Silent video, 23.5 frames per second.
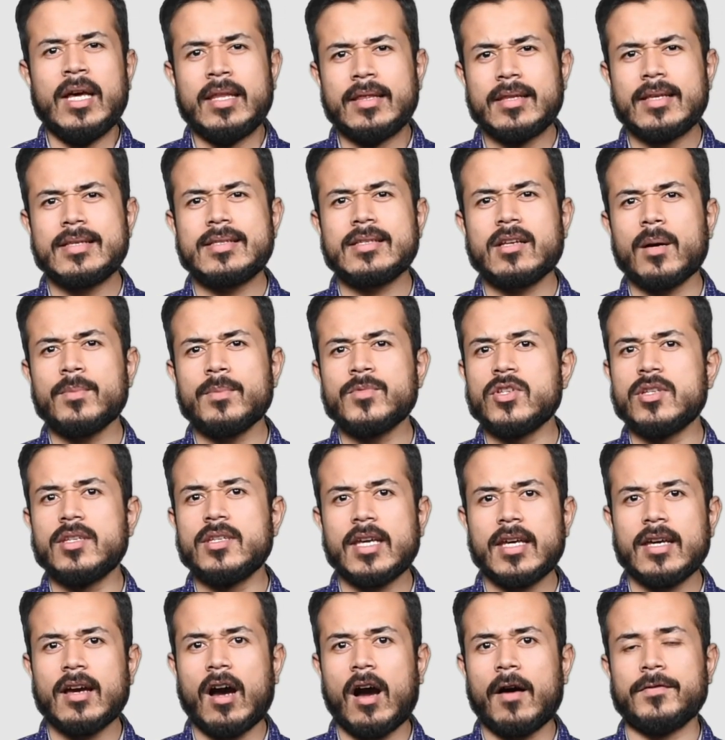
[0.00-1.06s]
This comes a
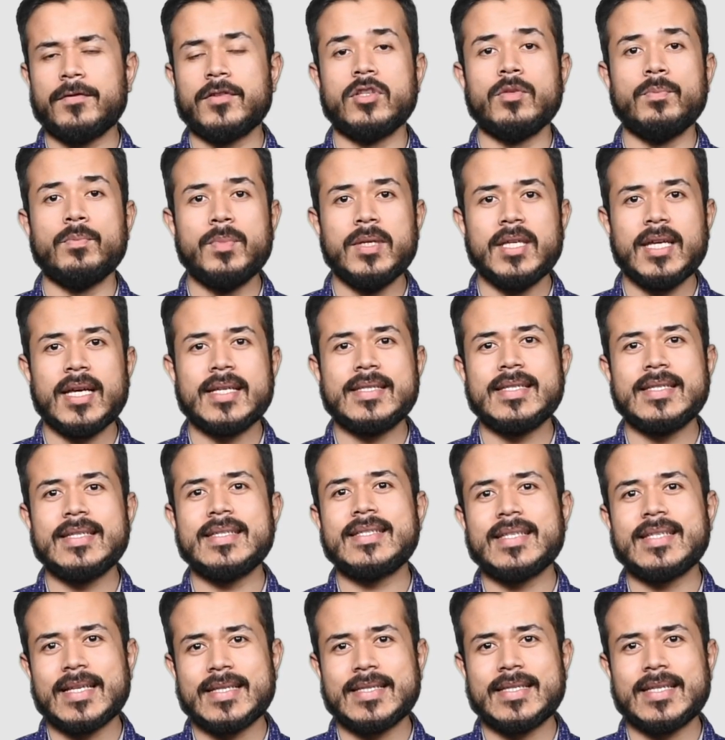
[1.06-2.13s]
day after the BSE
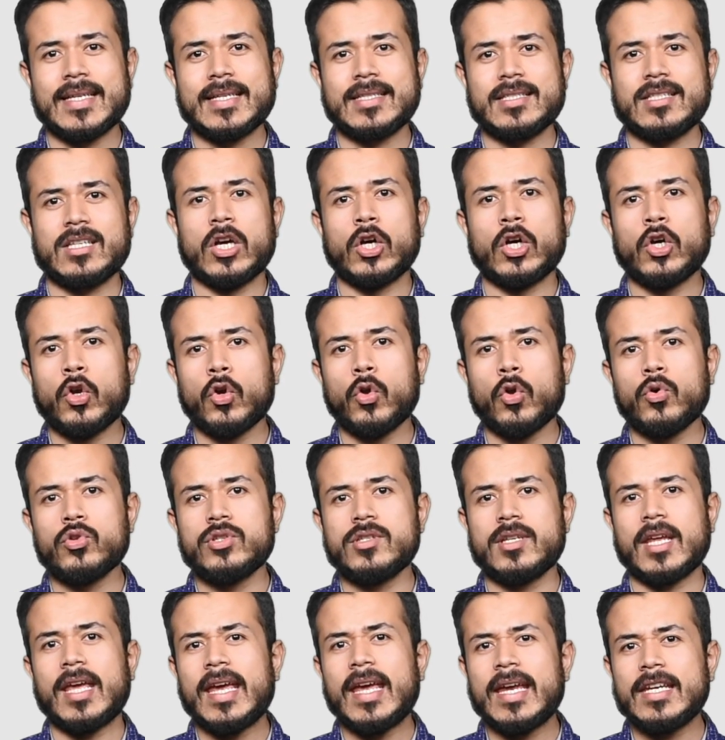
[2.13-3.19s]
Sensex
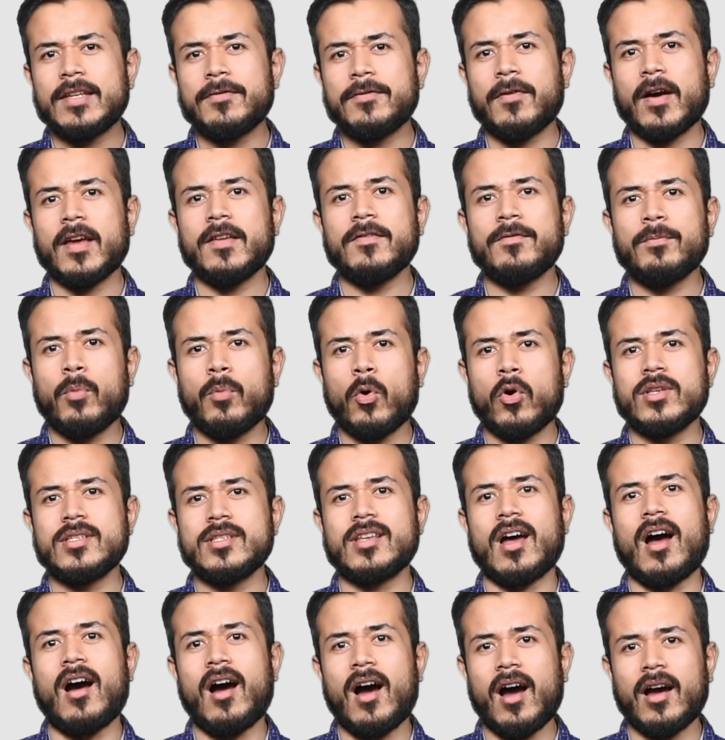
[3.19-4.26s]
closed 85 points
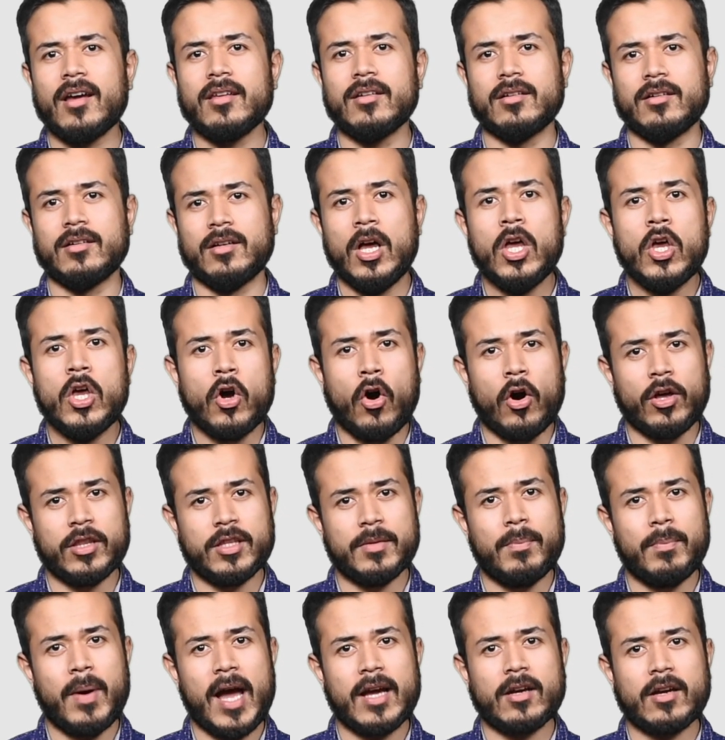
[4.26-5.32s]
higher on
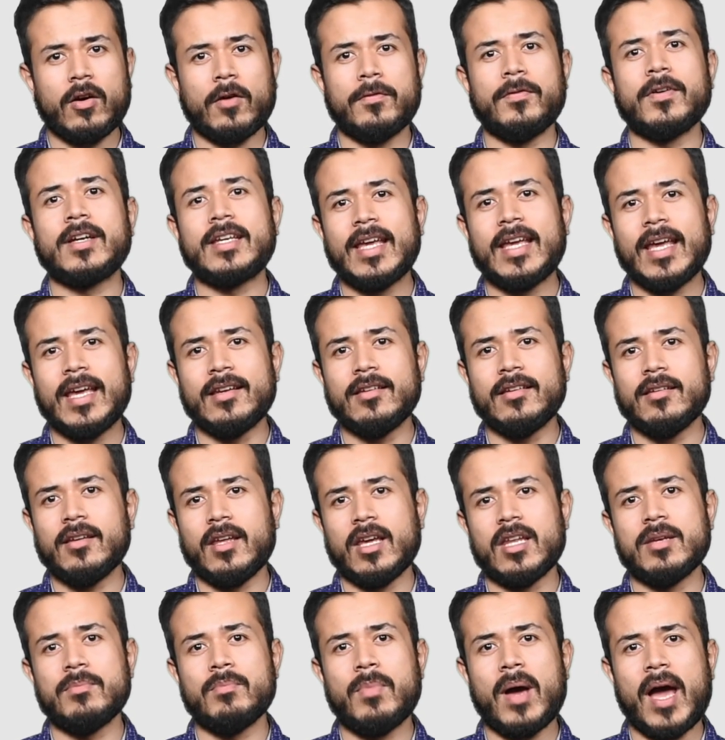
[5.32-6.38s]
the back of a gain
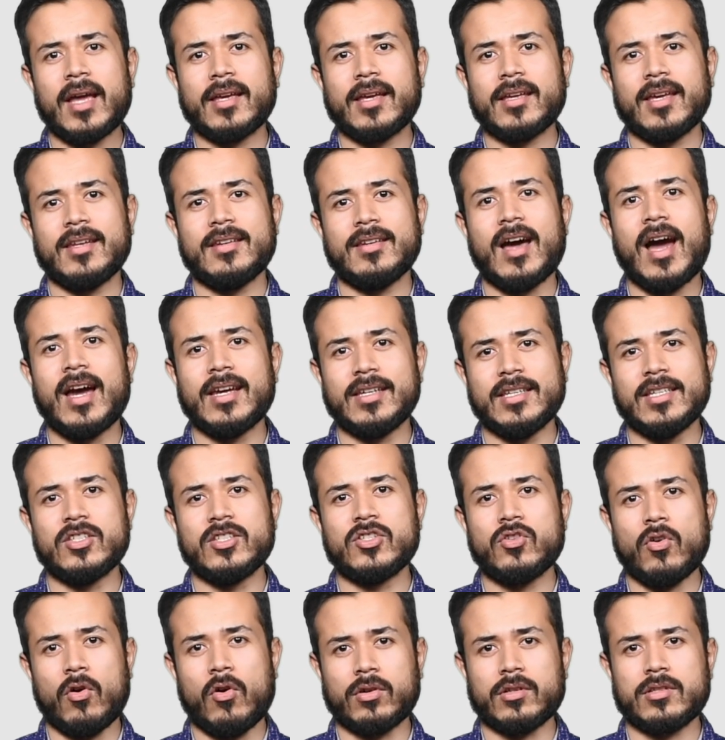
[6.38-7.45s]
in bank and IT
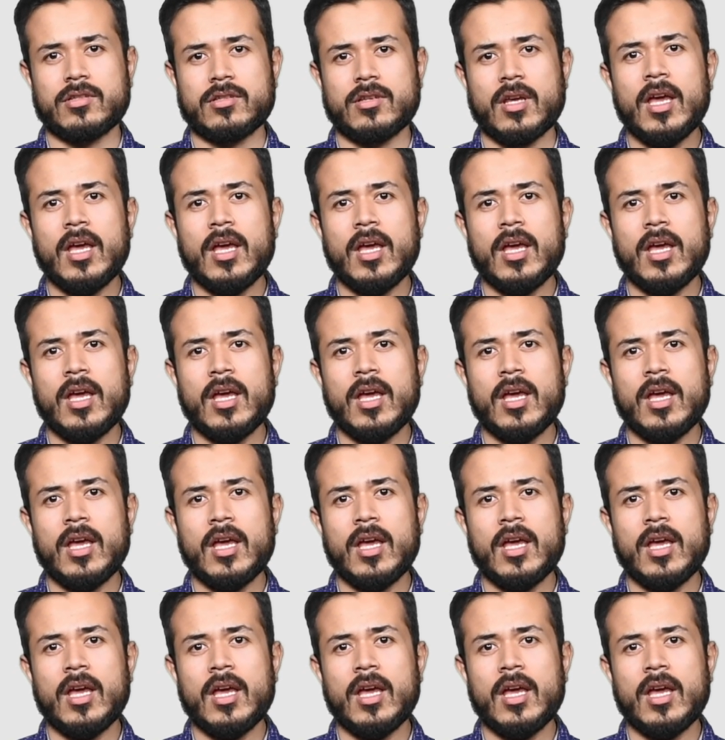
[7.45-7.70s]
stocks.